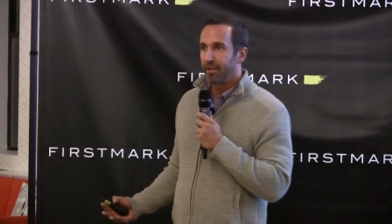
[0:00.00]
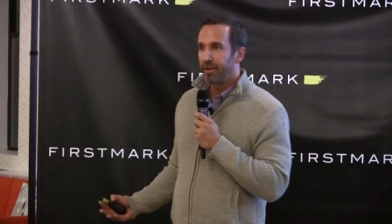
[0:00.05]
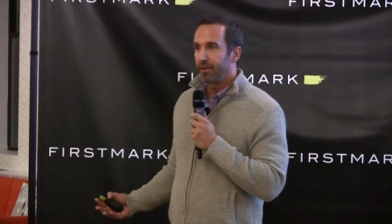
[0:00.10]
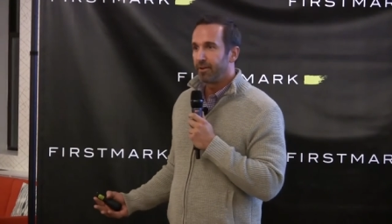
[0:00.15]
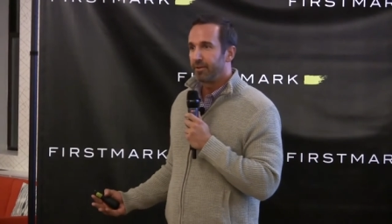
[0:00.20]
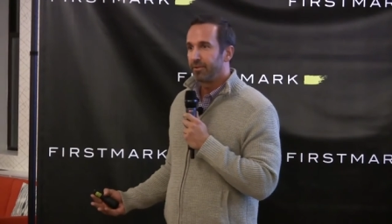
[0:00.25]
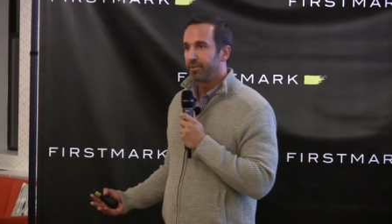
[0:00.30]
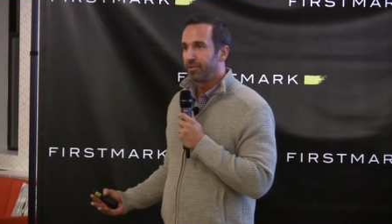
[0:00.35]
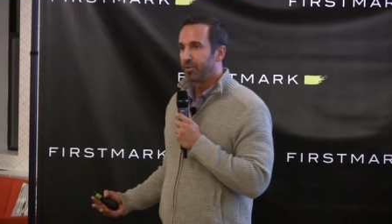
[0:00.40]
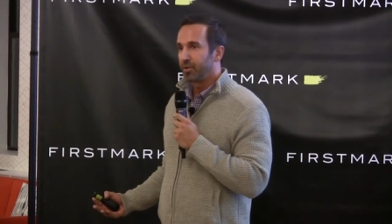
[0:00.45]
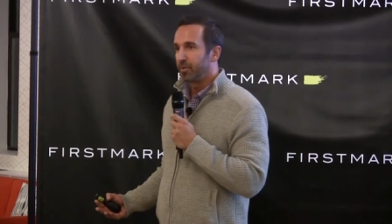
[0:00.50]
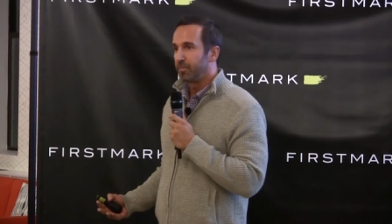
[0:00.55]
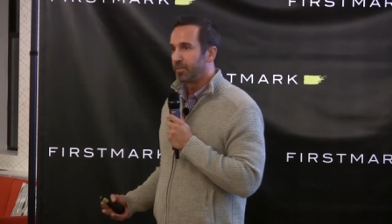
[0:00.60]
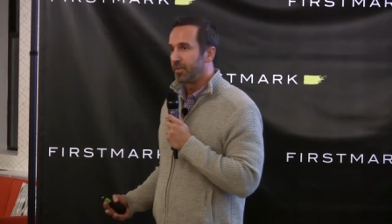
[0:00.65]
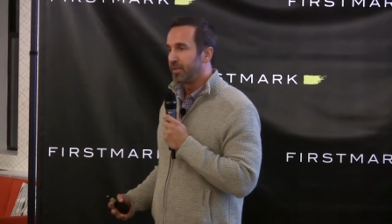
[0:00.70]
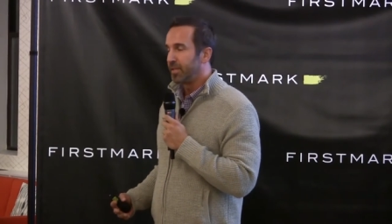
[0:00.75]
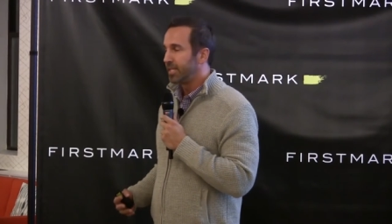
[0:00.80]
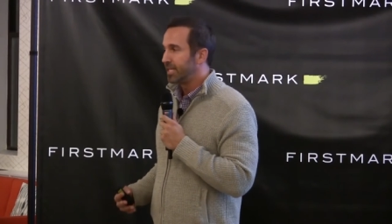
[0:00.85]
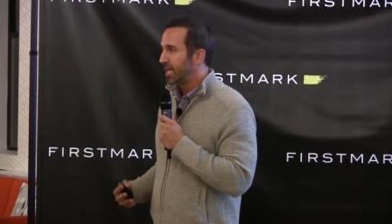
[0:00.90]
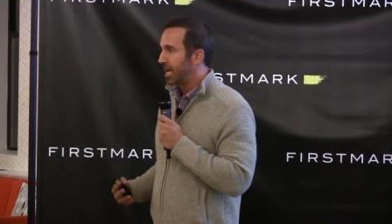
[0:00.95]
there in
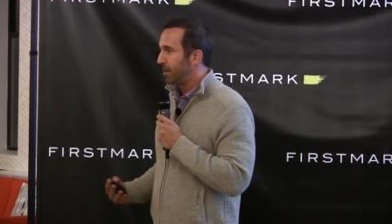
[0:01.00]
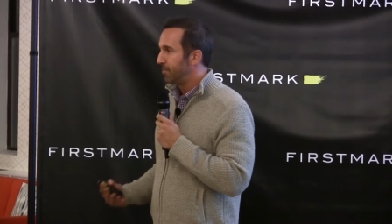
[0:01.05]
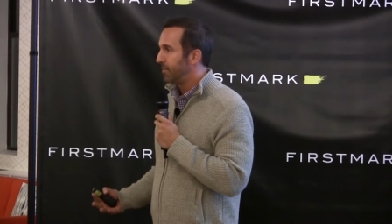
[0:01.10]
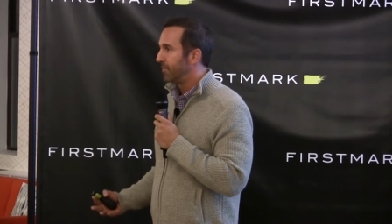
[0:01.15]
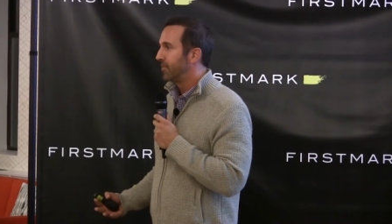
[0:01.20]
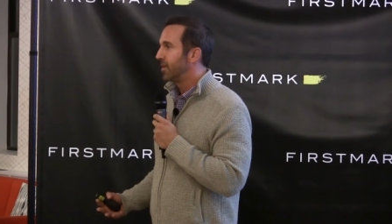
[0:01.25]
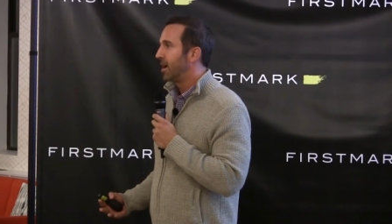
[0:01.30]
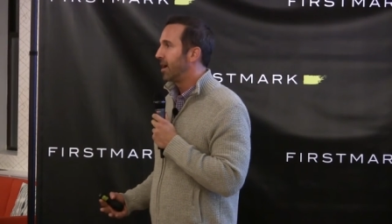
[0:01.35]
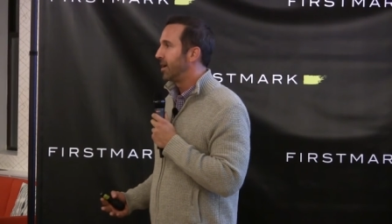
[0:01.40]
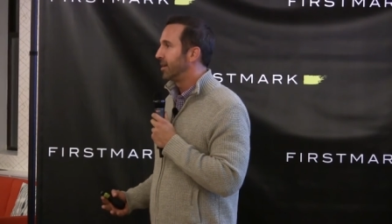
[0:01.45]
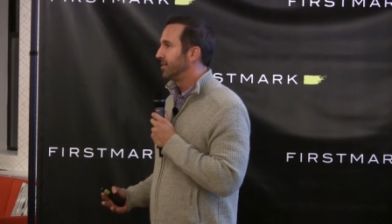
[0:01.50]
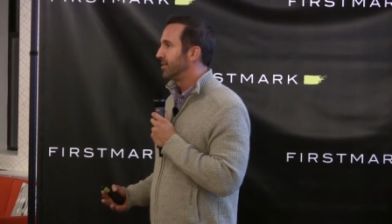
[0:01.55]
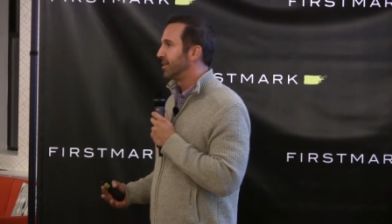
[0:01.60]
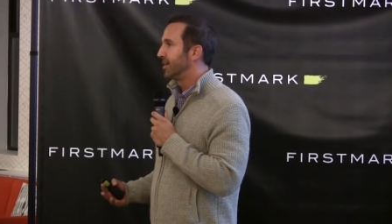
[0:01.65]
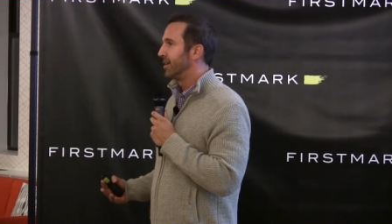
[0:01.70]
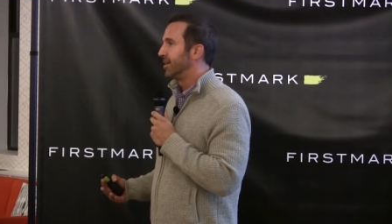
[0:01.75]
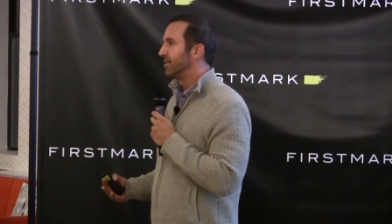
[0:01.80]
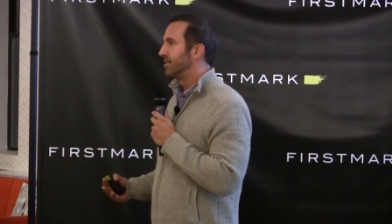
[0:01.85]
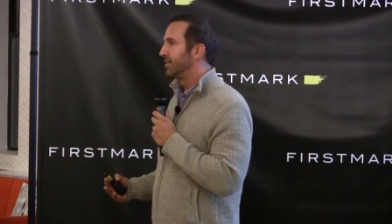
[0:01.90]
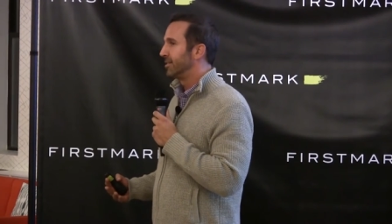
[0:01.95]
terms of the type of
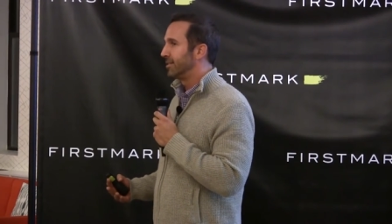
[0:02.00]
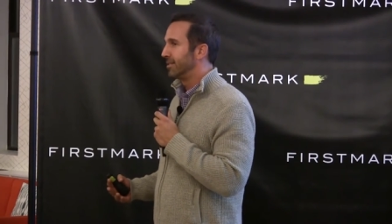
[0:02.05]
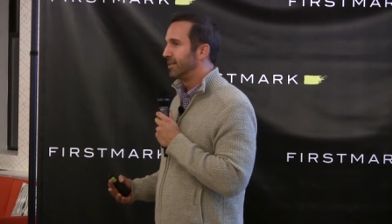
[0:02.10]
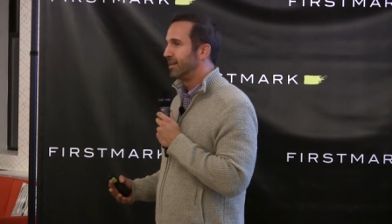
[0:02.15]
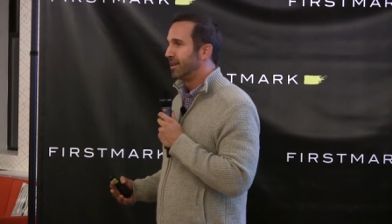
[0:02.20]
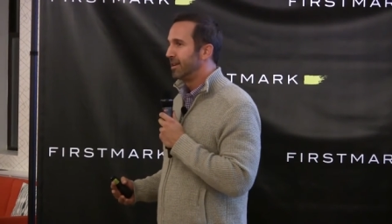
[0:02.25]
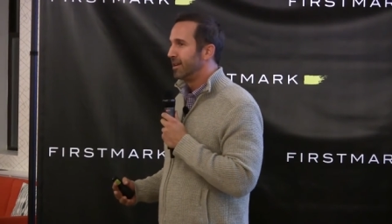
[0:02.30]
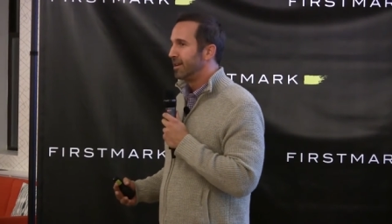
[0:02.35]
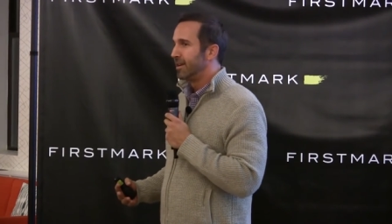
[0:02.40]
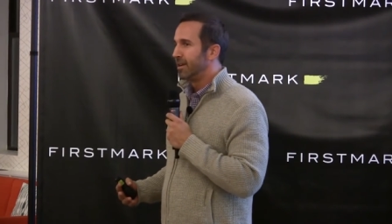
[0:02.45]
content and